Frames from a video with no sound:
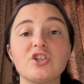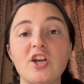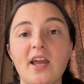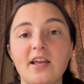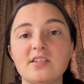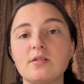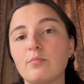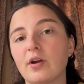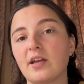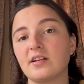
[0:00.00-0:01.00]
chains and
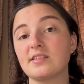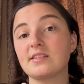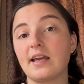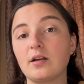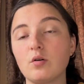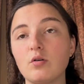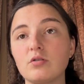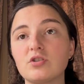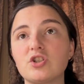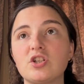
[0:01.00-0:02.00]
breaking cycles.